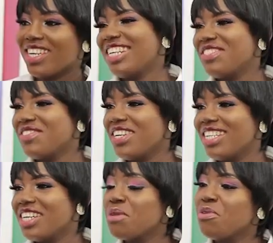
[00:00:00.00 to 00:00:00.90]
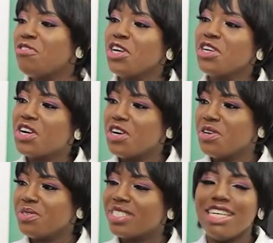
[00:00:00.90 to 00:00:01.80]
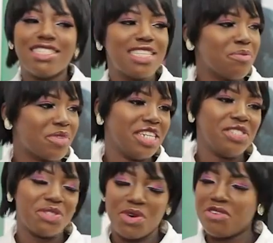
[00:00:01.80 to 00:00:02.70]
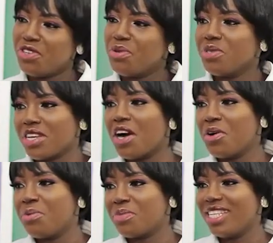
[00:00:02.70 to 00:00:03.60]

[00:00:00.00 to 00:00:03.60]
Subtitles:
Before you go, say something to our viewers at home,